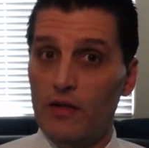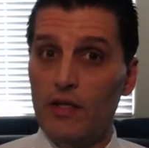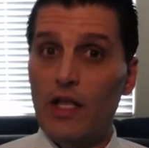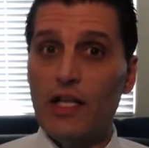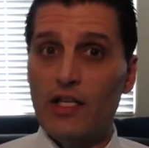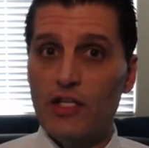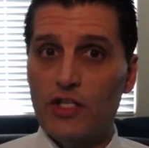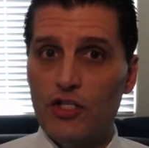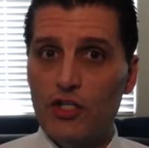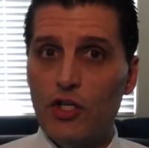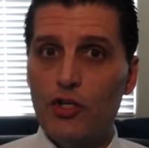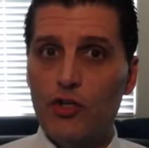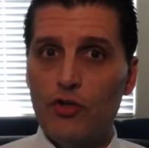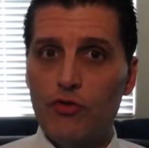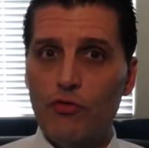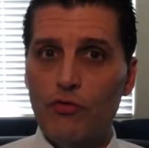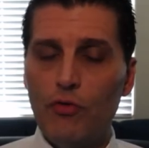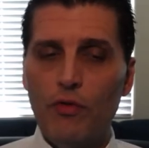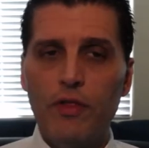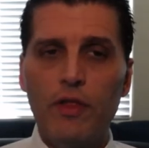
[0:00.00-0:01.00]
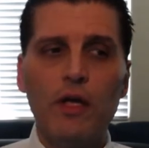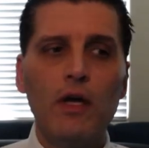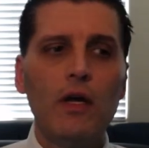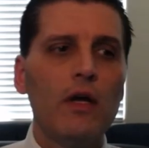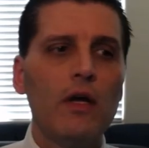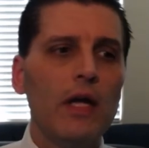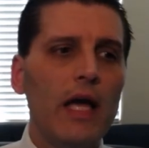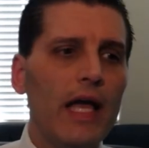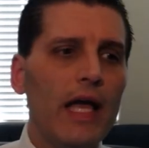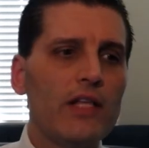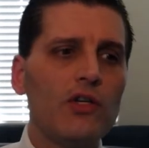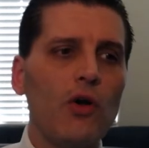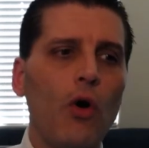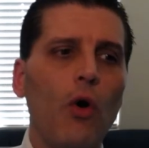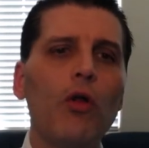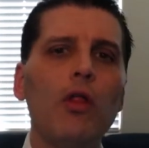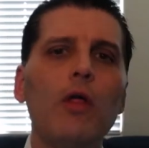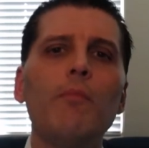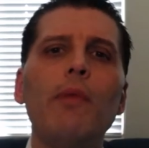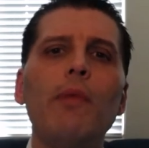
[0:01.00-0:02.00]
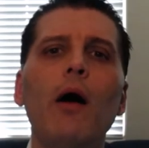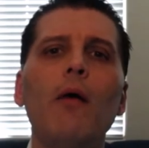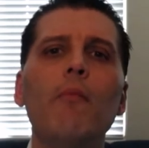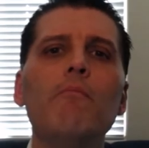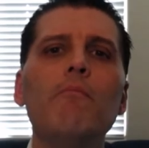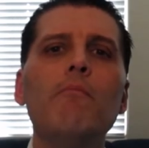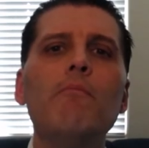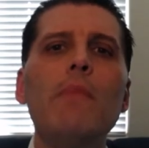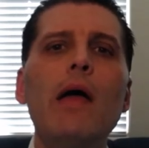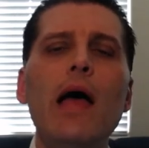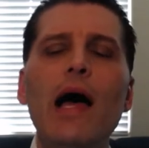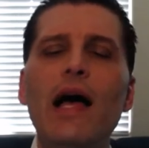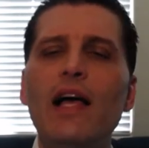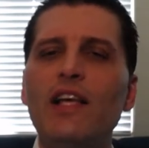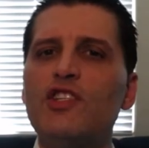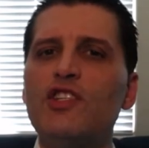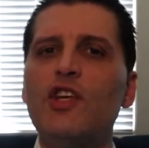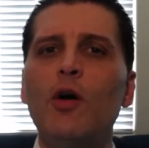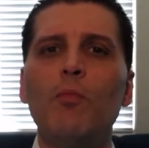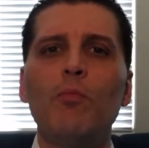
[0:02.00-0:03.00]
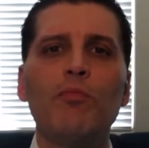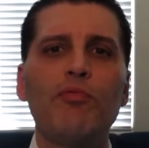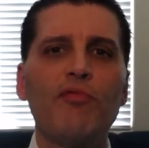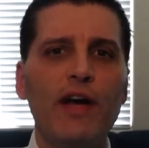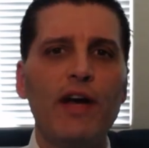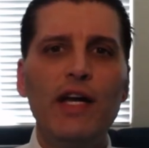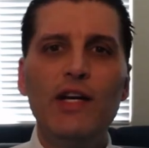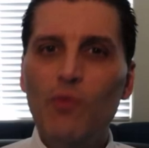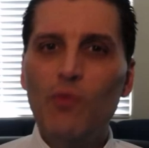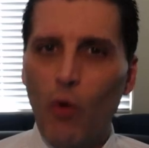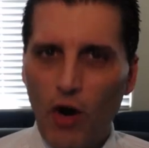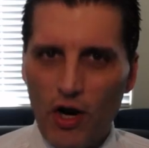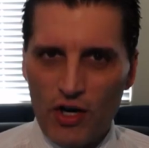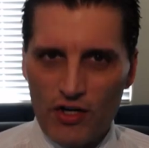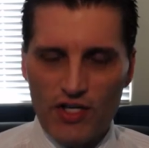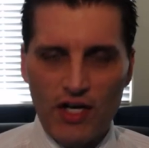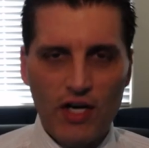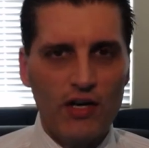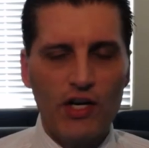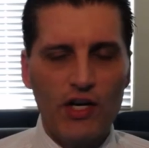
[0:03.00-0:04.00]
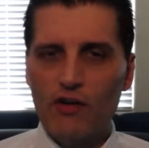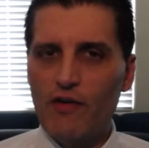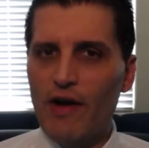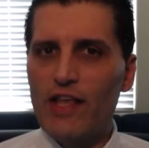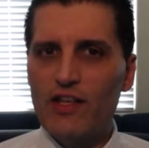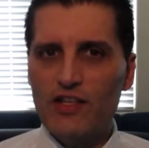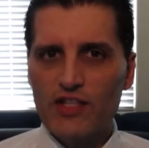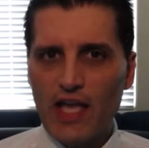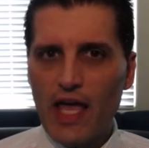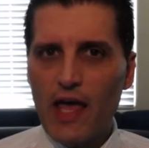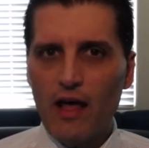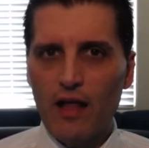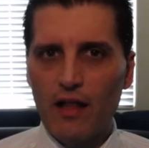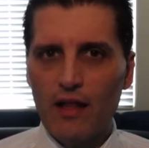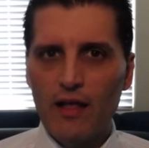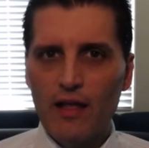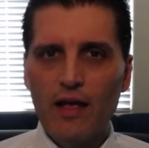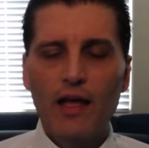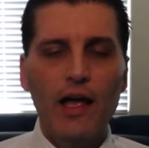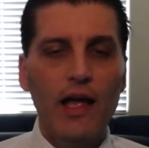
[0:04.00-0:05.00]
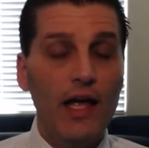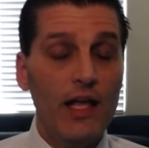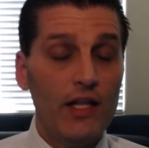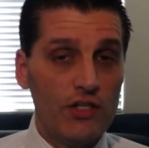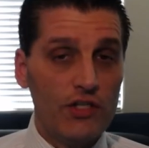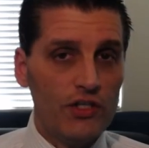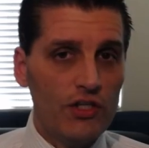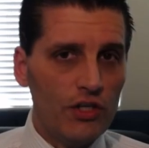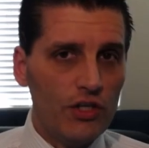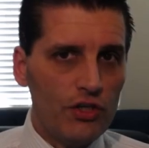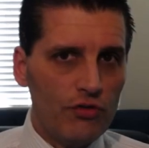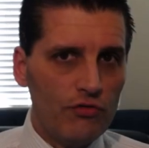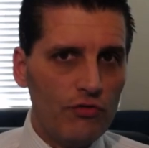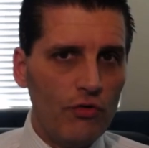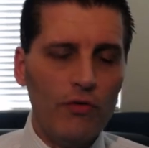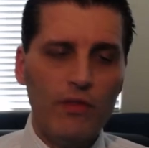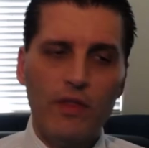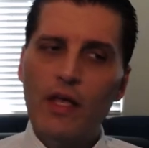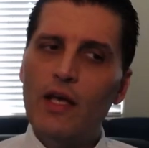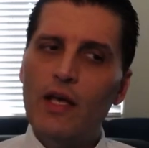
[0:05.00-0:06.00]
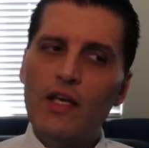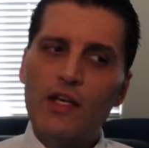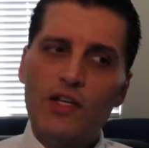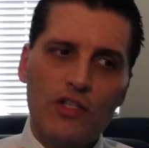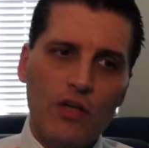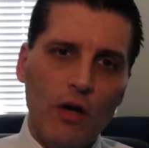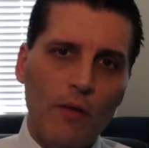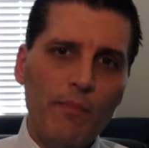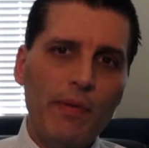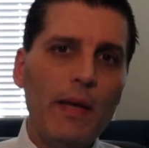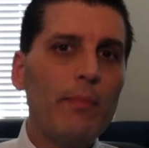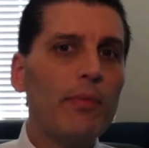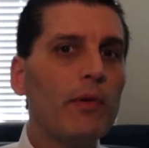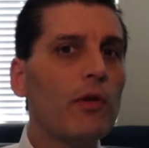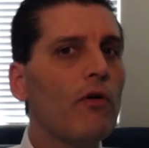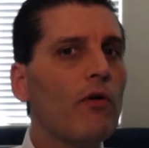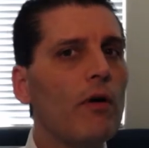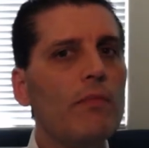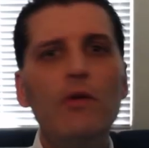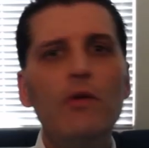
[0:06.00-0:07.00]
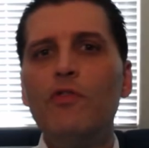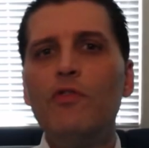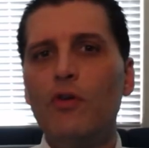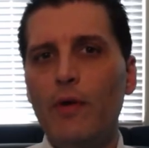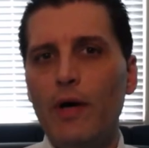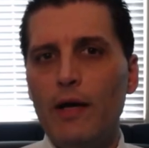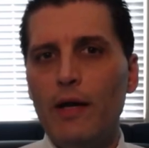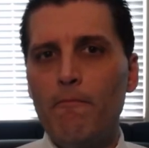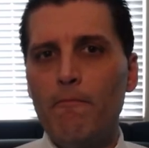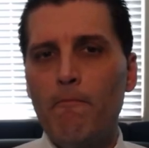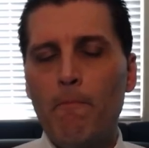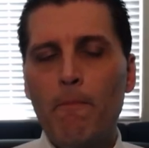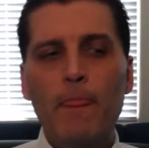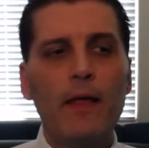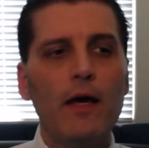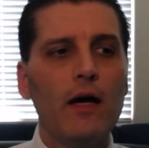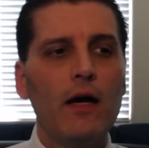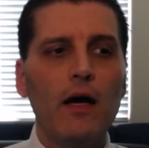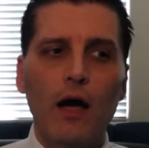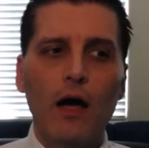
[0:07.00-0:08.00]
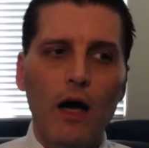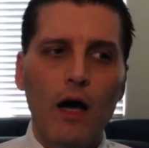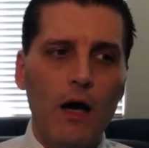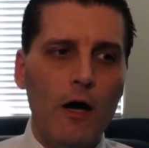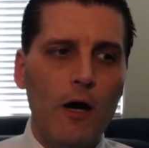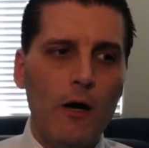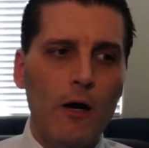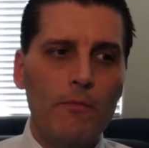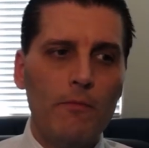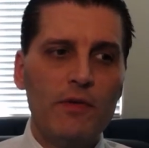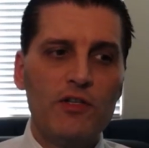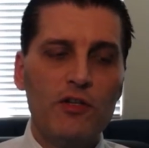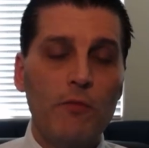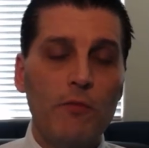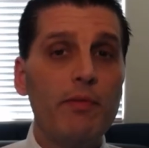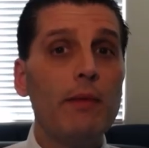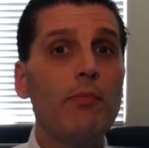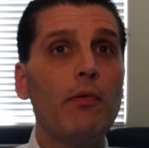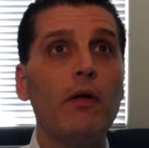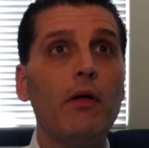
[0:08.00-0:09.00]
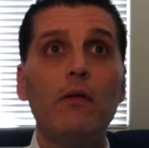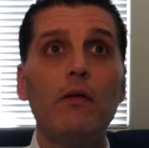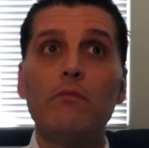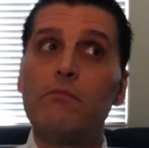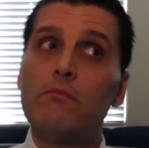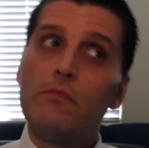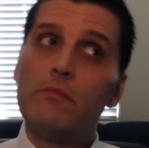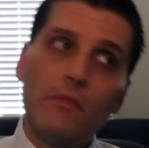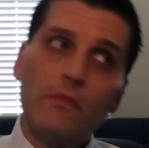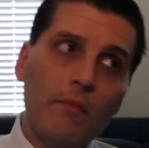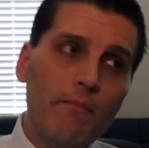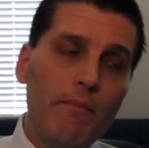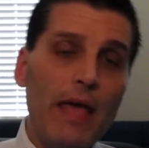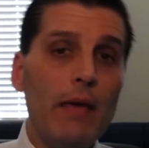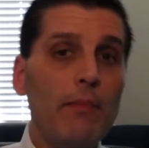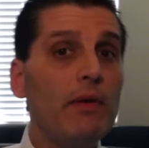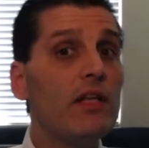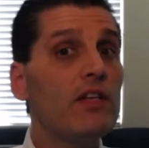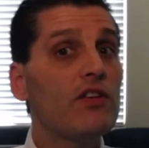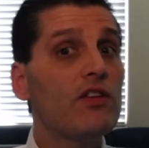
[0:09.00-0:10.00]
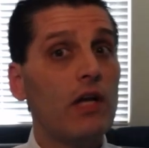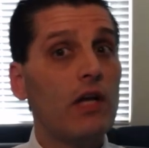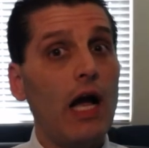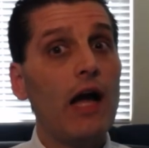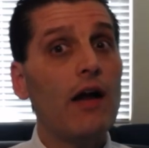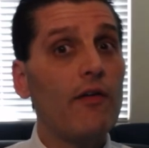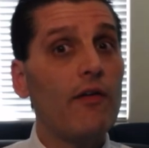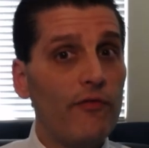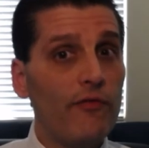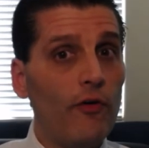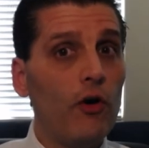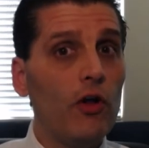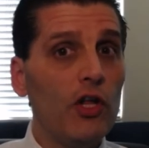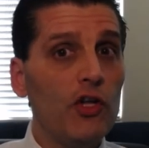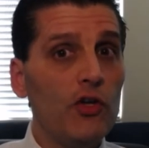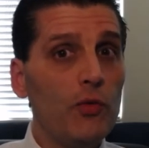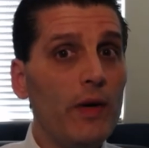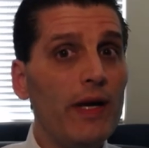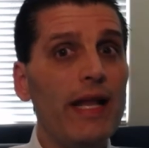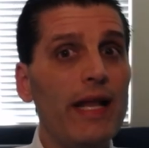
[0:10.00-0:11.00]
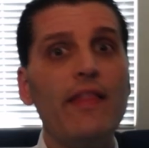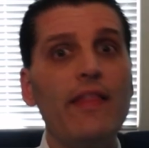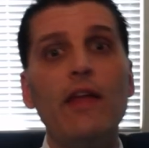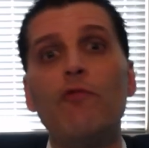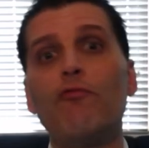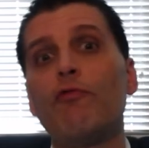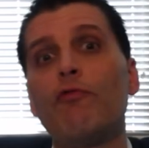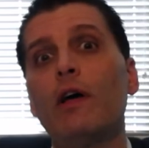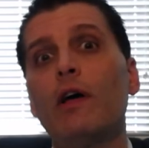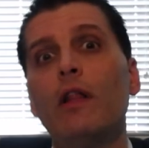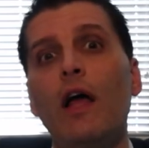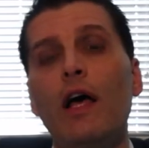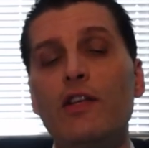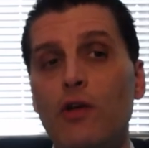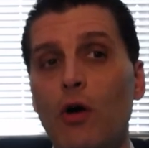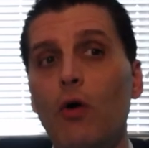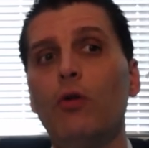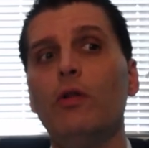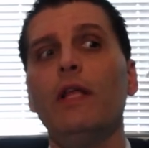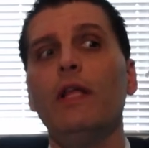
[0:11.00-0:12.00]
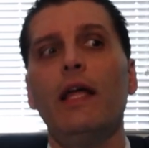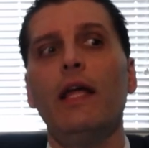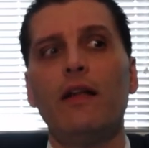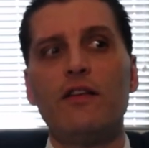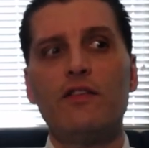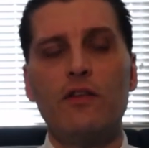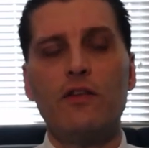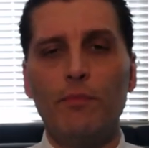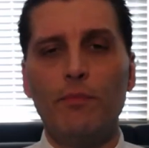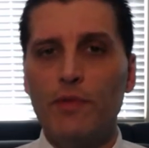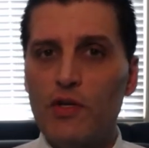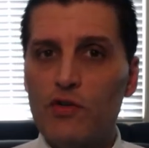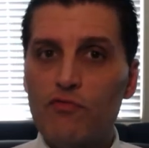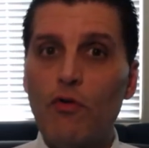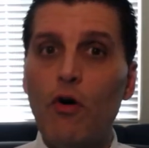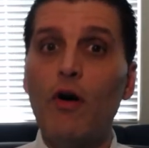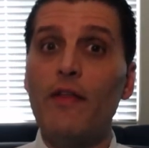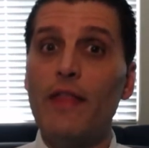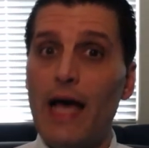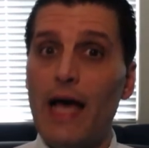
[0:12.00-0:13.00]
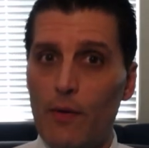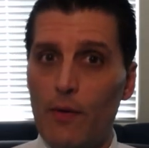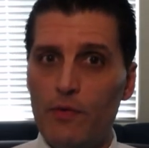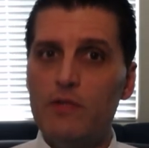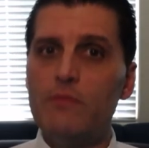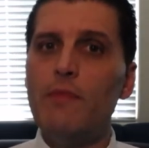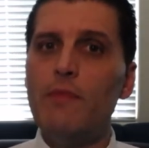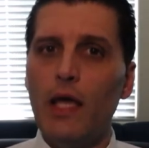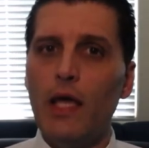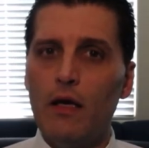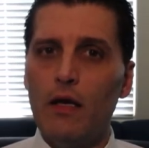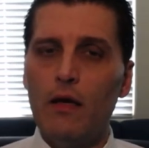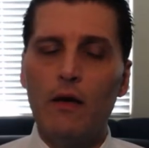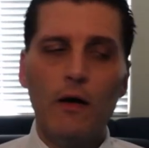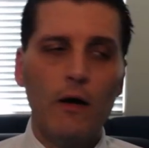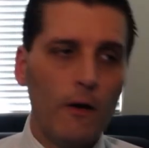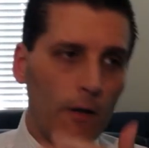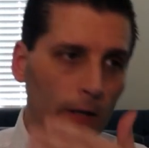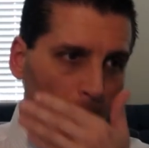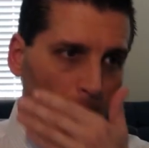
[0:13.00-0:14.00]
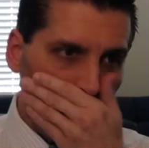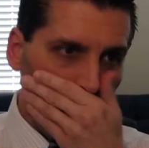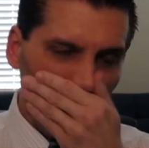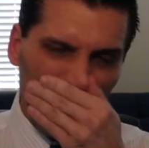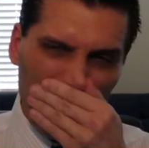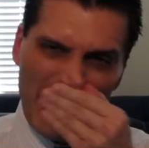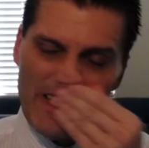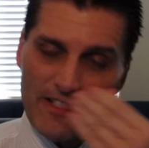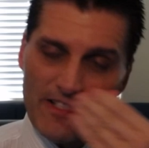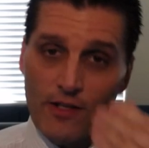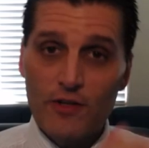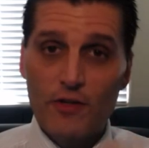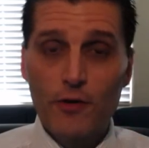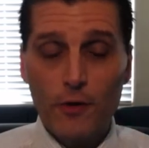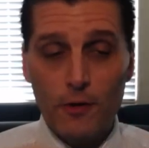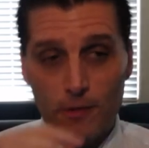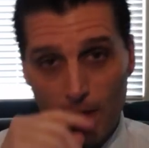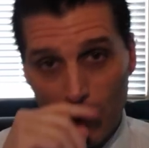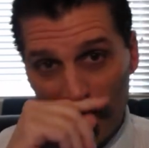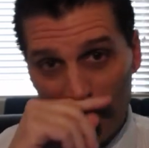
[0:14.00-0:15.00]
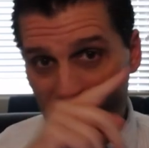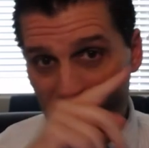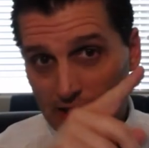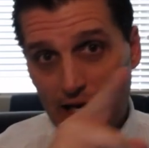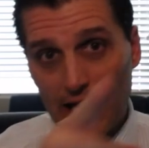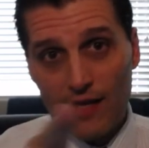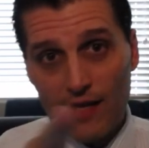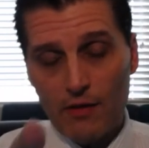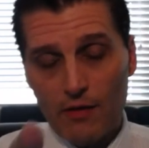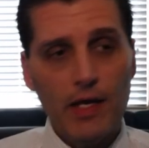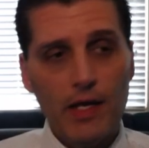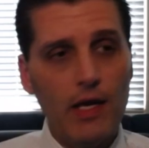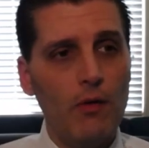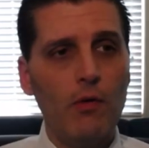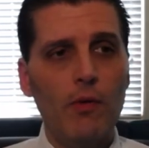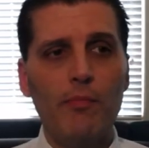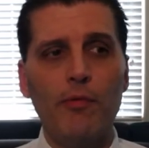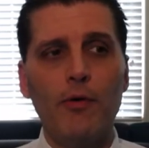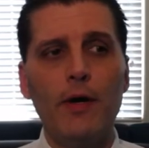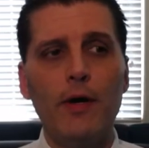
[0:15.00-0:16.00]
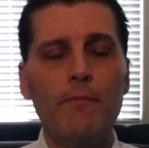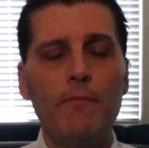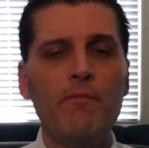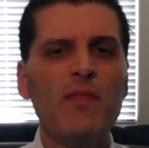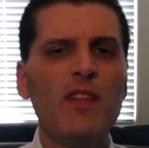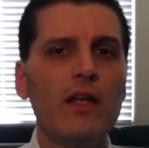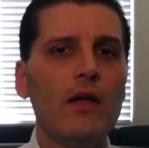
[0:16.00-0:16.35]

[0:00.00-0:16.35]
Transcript: That's the truth. It's all about mass brainwashing on a grand scale. It's the truth. Some people are immune to it. Um, some people maybe kind of fall into it and then realize, hold it, something's wrong. That was me. Okay? That's the truth. It almost got to me at one point.